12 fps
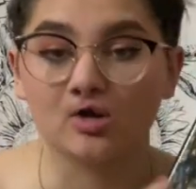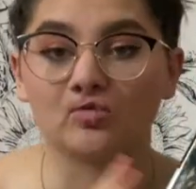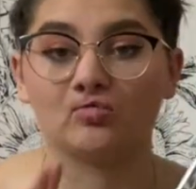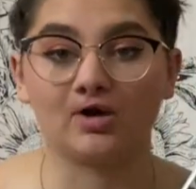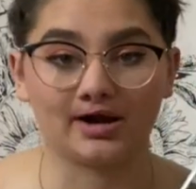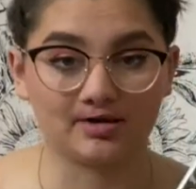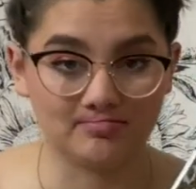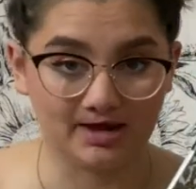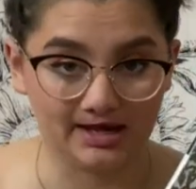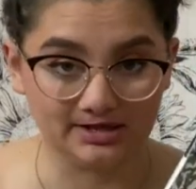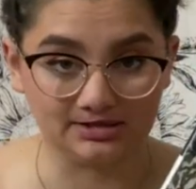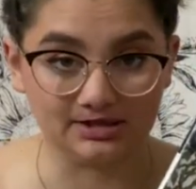
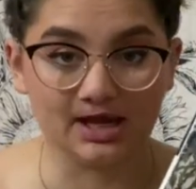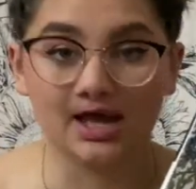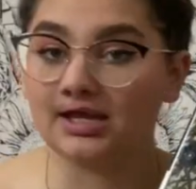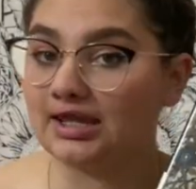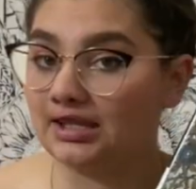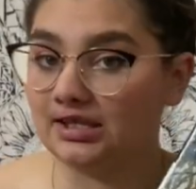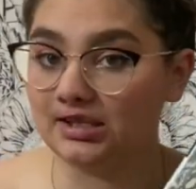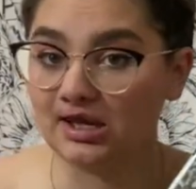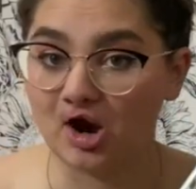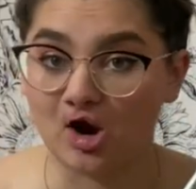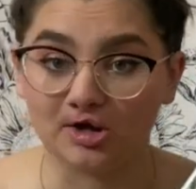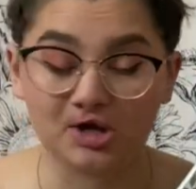recommend getting the
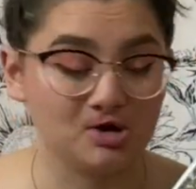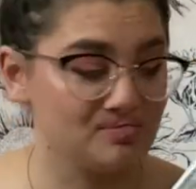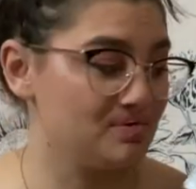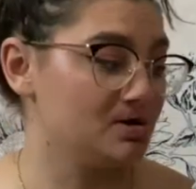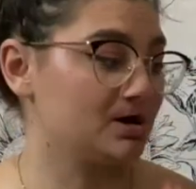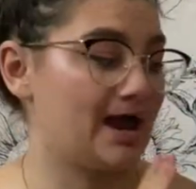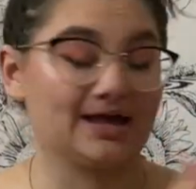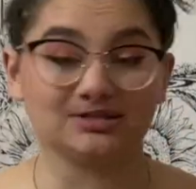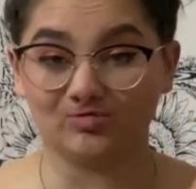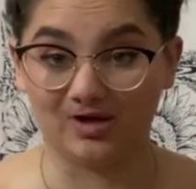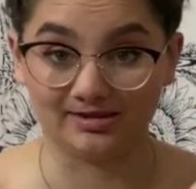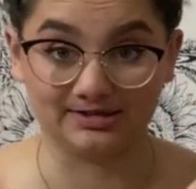audiobook
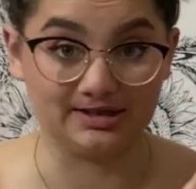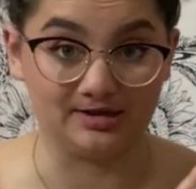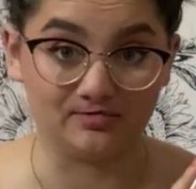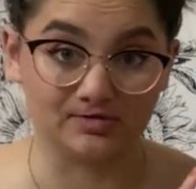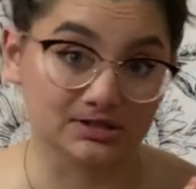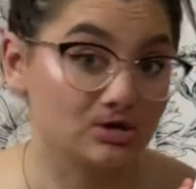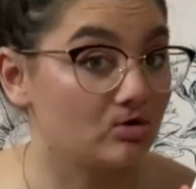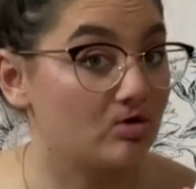as well as the physical